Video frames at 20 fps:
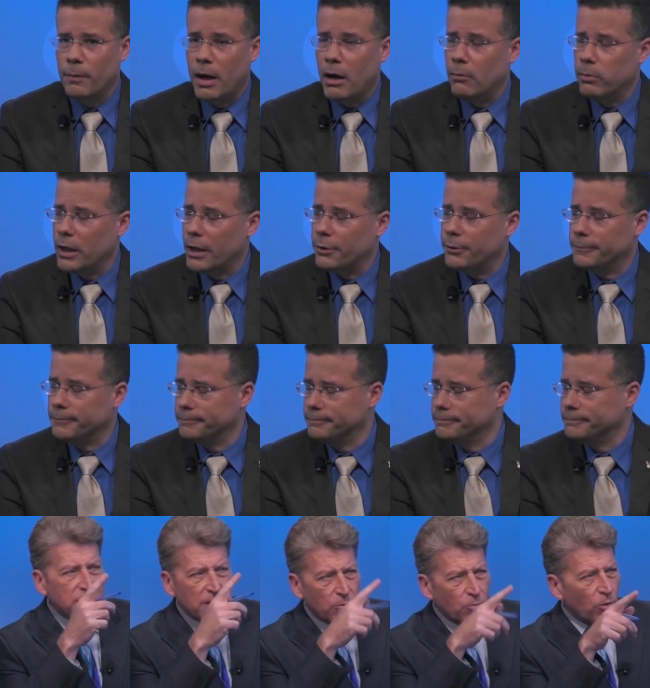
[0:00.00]
bowel bladder.
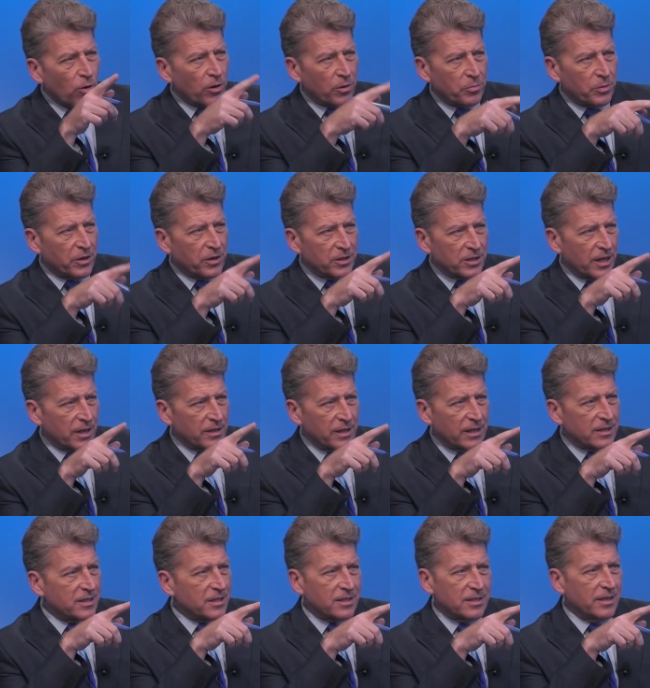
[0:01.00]
How does that work? Because that,
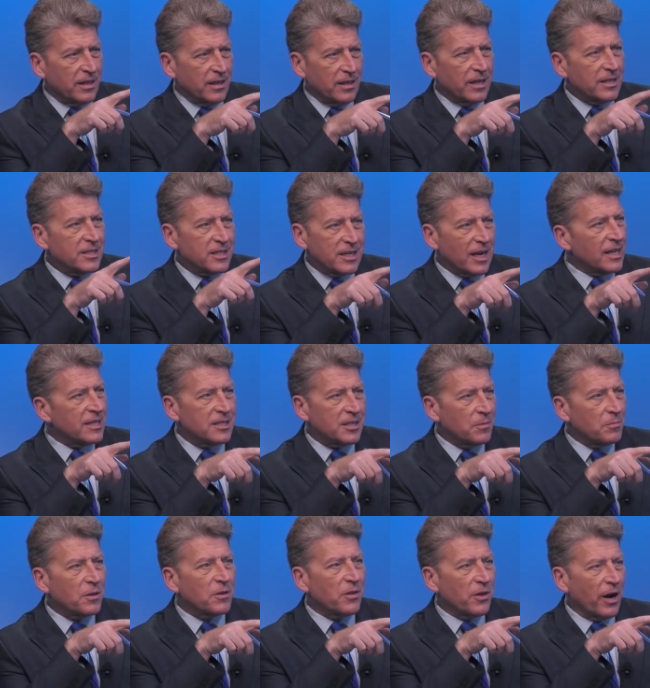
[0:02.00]
that's that's not
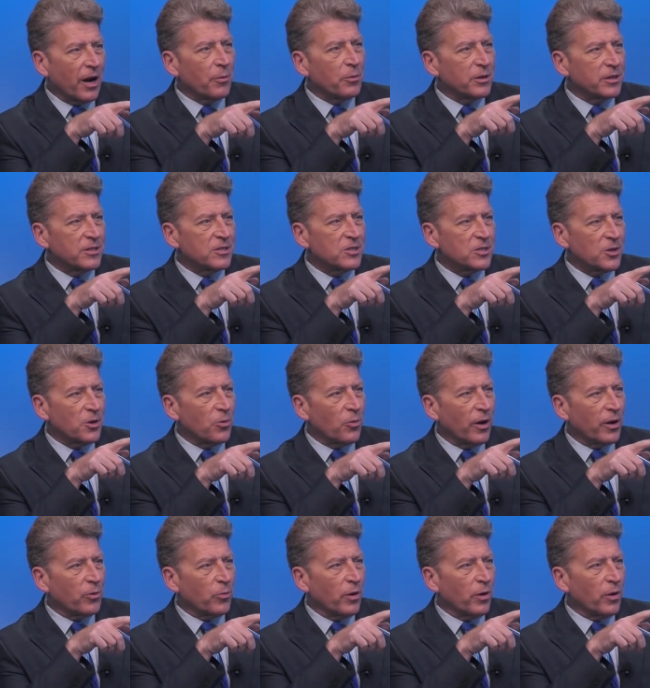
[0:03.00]
something that I would consider right